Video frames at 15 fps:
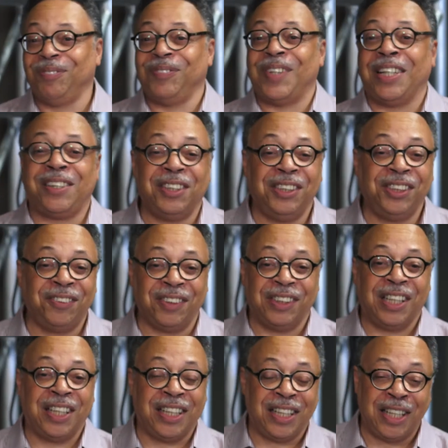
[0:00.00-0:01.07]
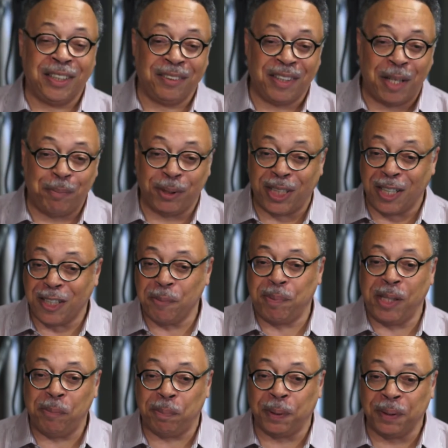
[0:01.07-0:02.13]
I couldn't do it. I, I, I presented the
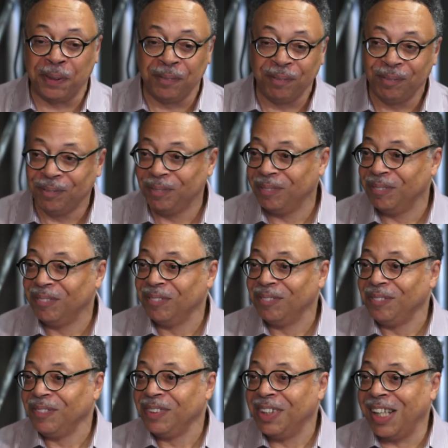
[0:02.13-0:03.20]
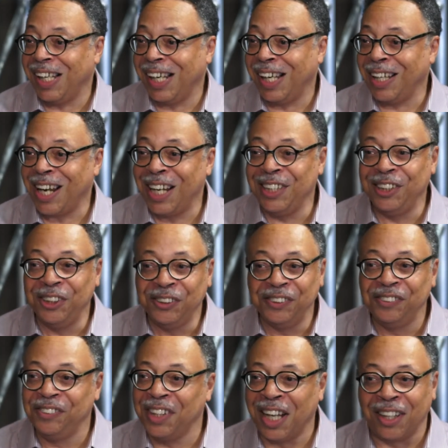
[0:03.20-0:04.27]
paper, and I
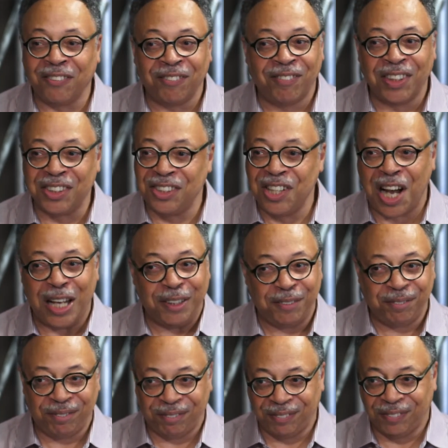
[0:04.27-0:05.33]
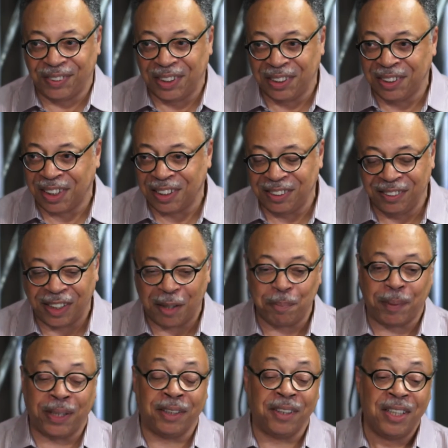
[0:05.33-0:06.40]
knew that it was not very good. I knew that.
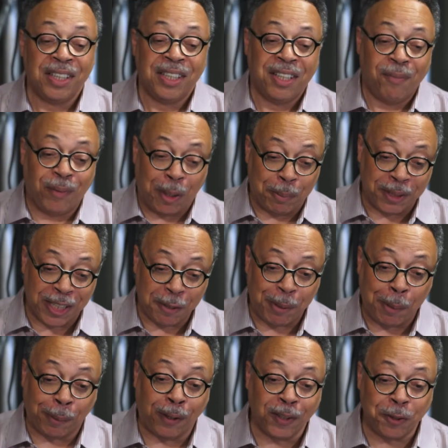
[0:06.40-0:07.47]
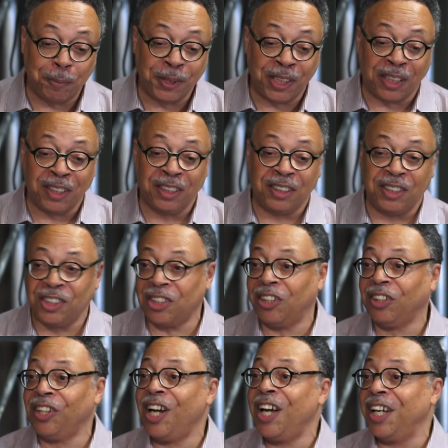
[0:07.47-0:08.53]
But when I presented the paper, I also presented this
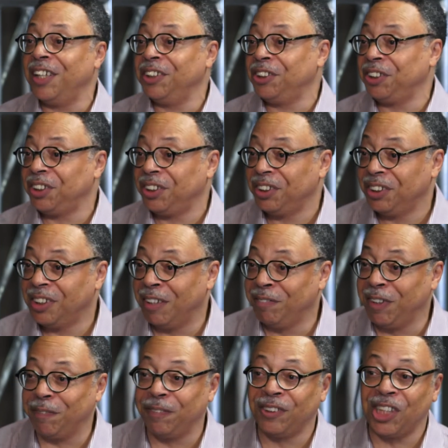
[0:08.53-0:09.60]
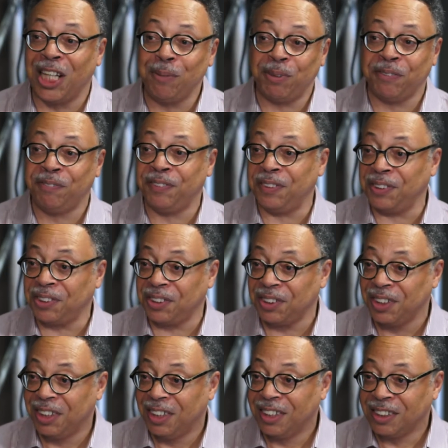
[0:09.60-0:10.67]
collage of different types of verse,
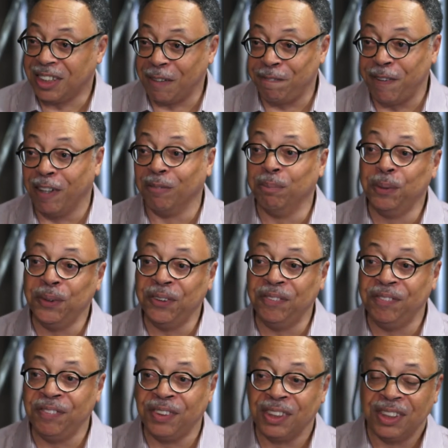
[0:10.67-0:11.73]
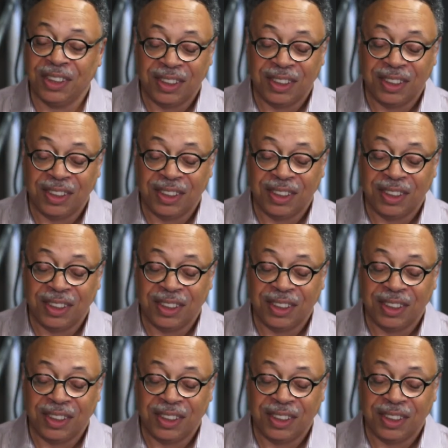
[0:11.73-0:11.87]
because I felt moved